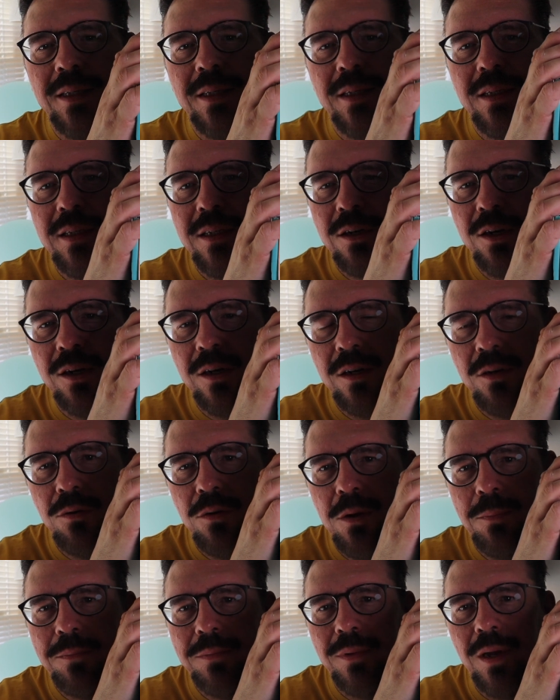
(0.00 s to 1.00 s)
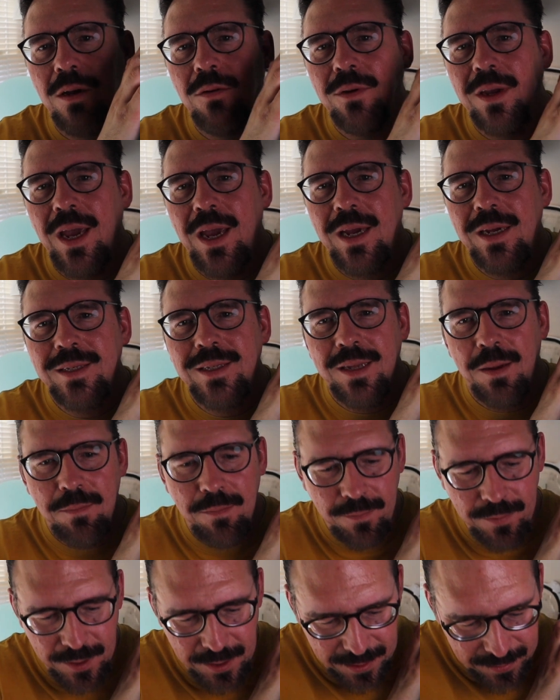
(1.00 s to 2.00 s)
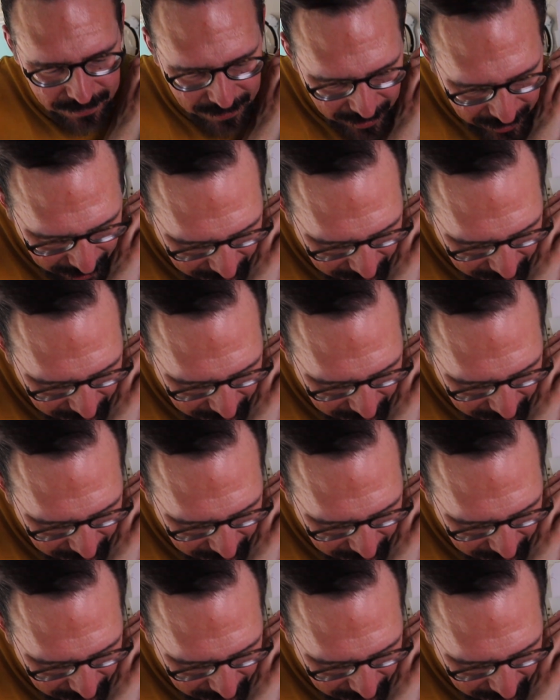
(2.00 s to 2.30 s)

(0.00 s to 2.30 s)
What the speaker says: this year, okay, something just fell